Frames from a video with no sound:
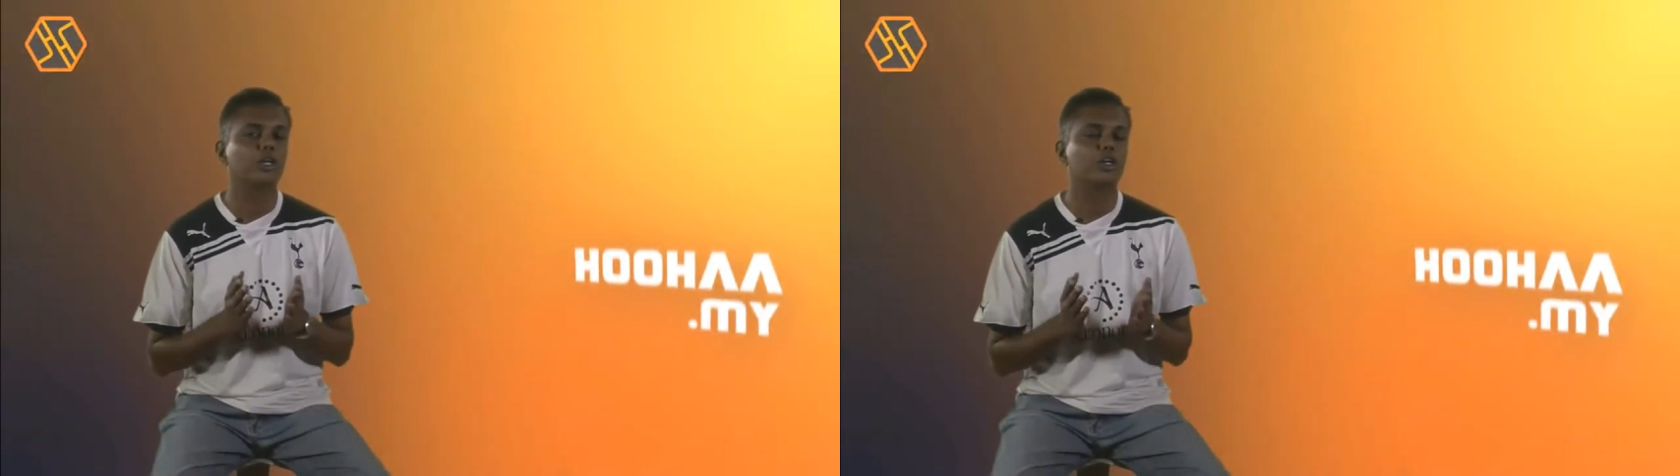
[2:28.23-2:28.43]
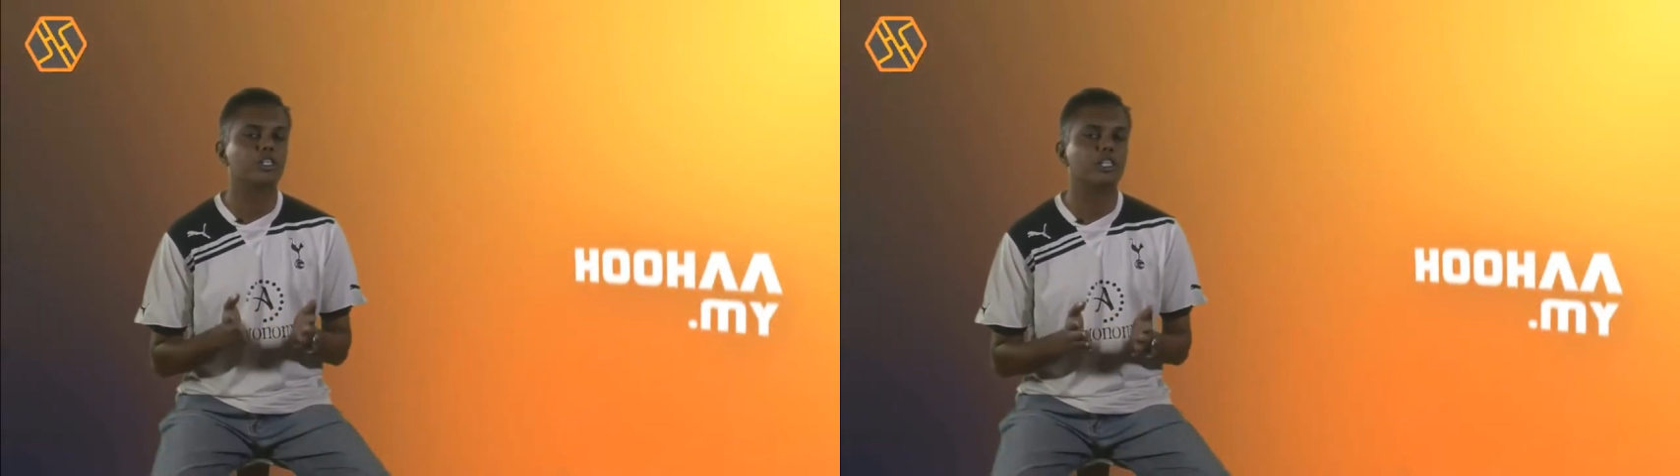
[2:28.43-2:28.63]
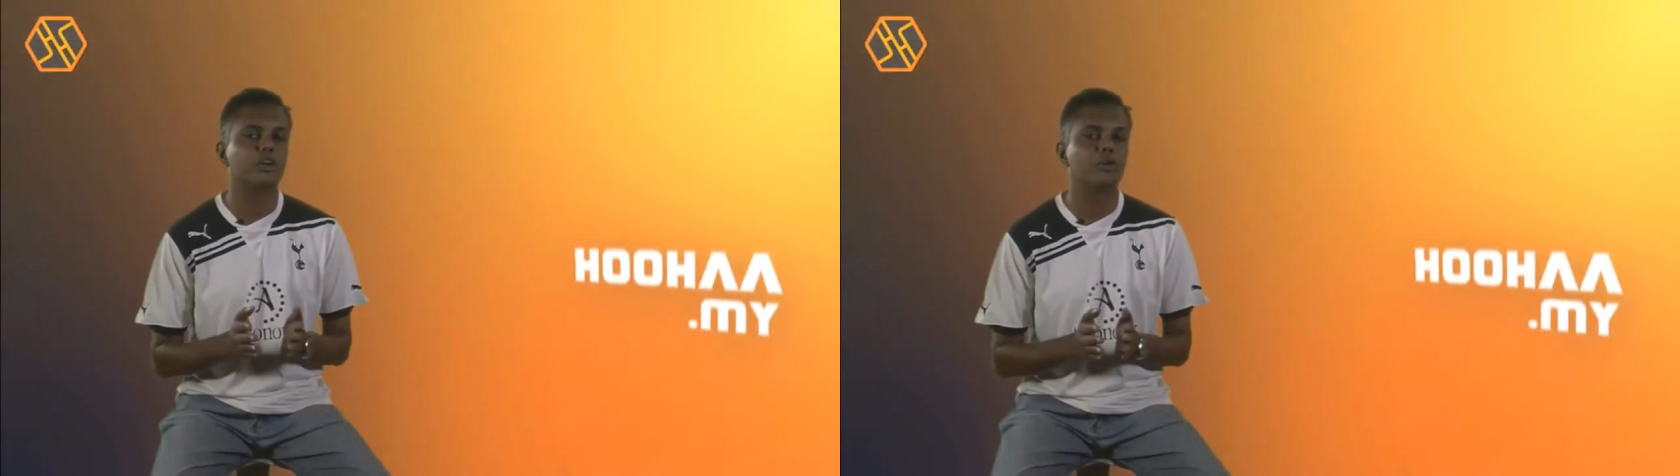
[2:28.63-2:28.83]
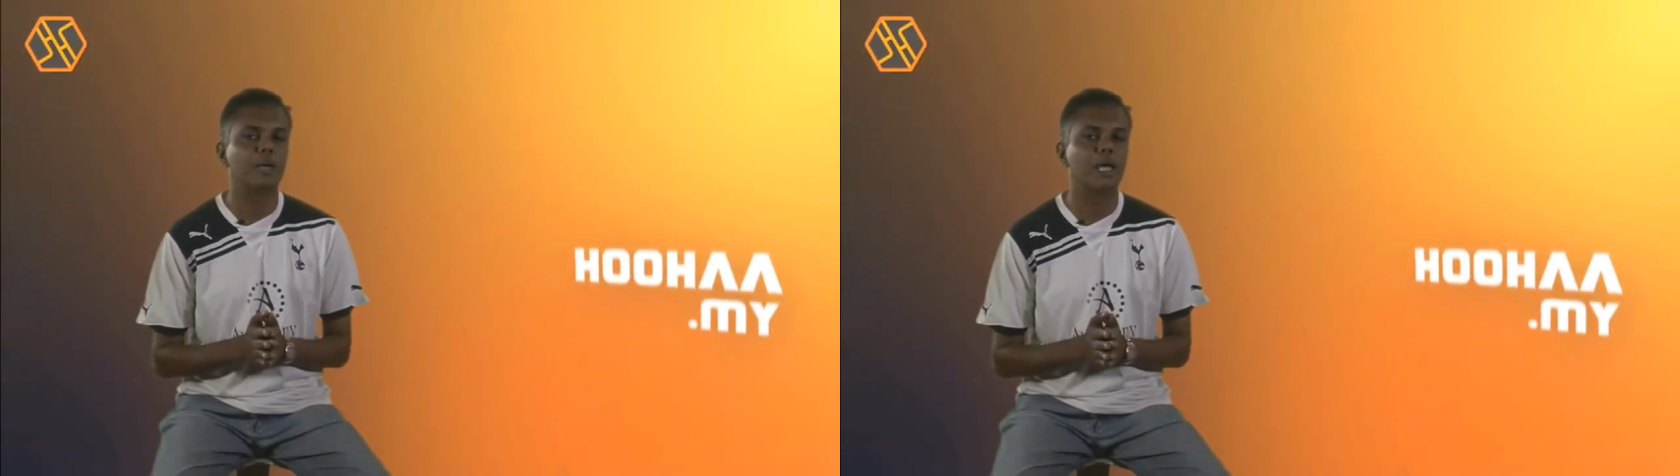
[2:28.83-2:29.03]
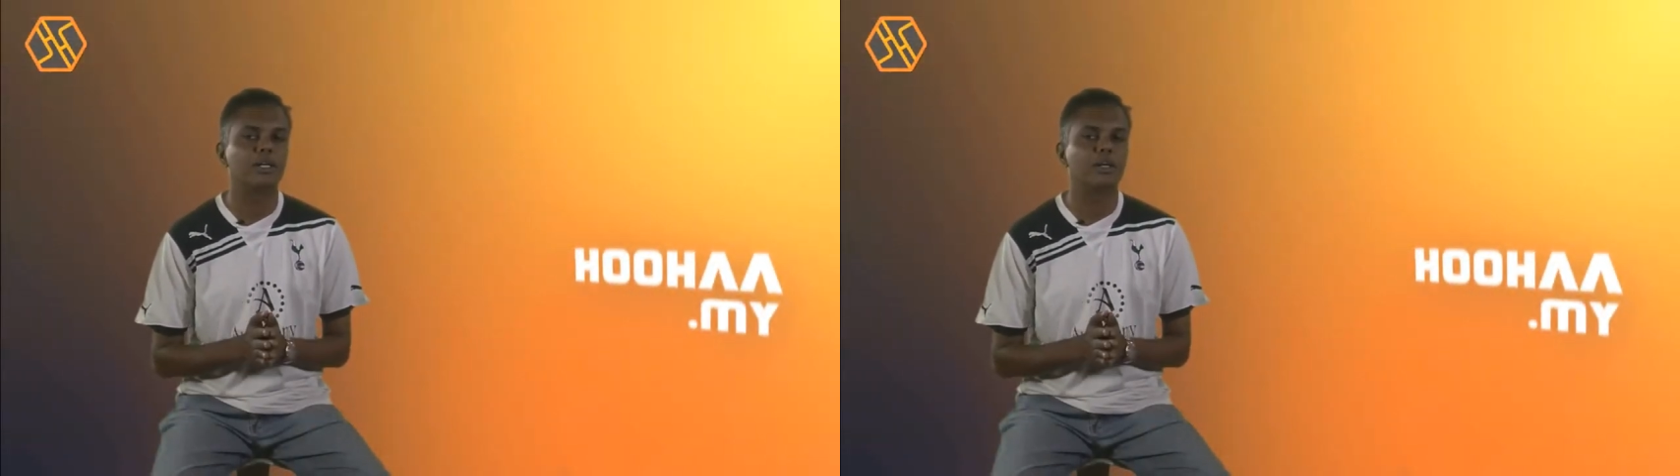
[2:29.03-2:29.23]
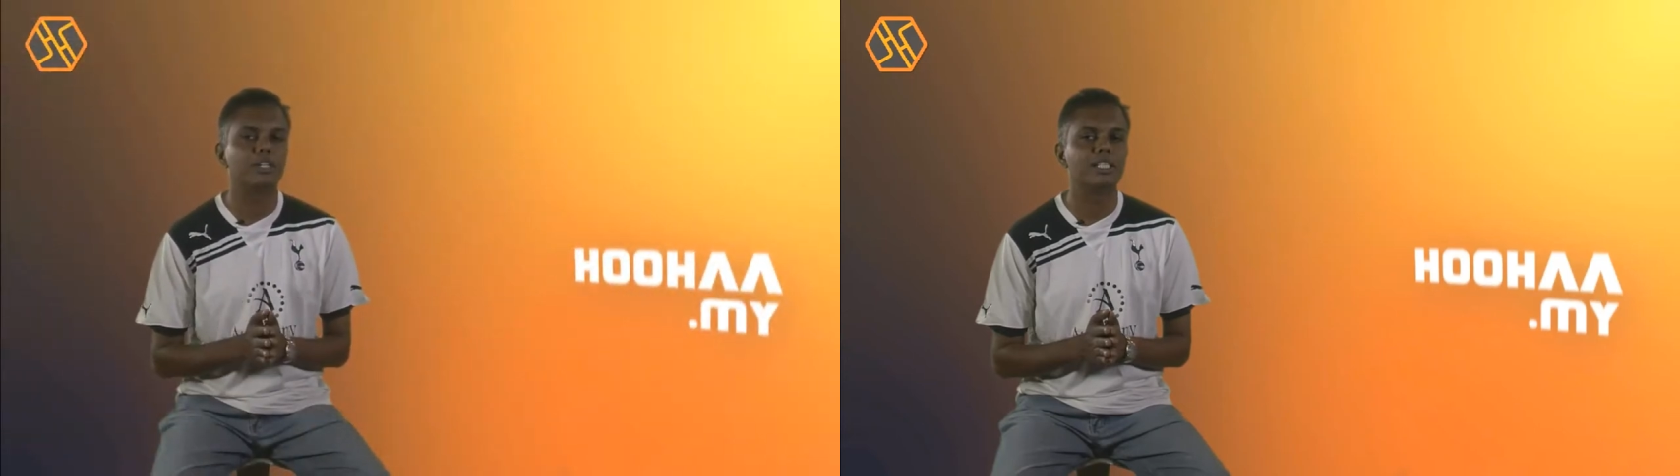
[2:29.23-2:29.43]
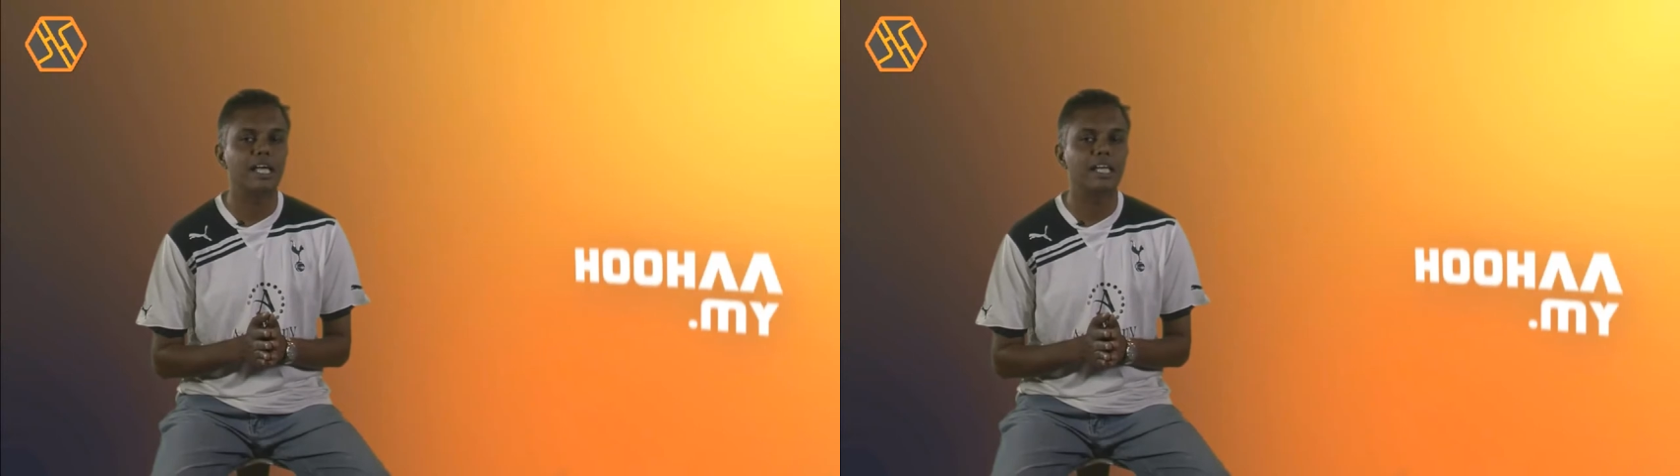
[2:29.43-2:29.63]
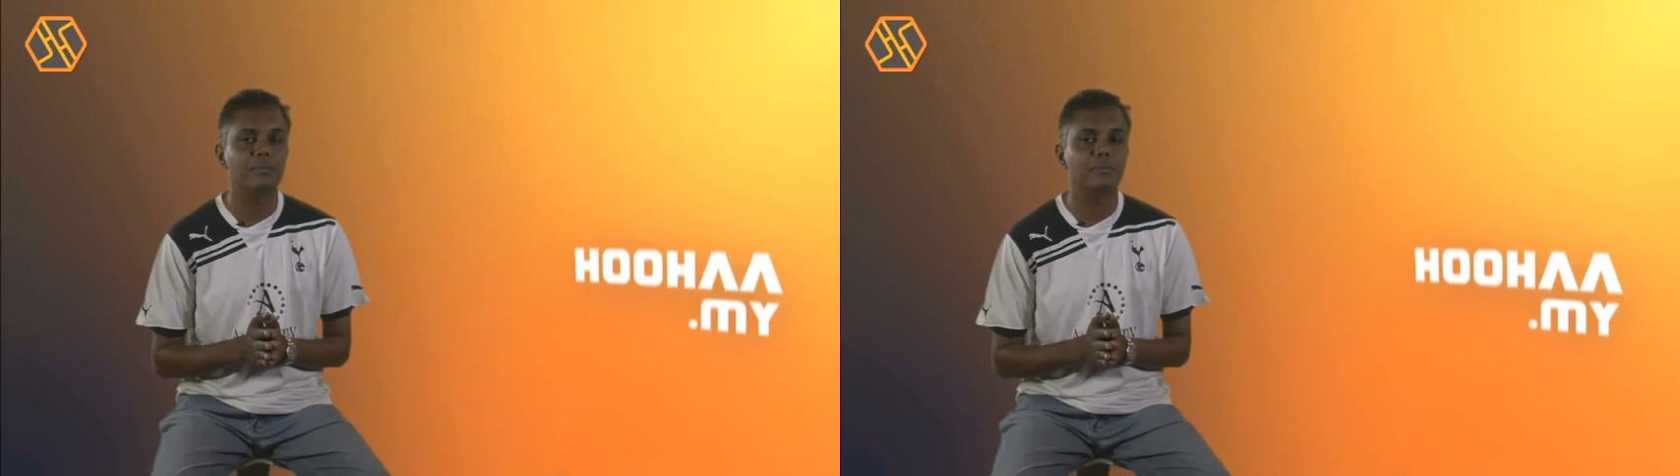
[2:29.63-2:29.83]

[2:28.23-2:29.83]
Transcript: consider repayment of the stadium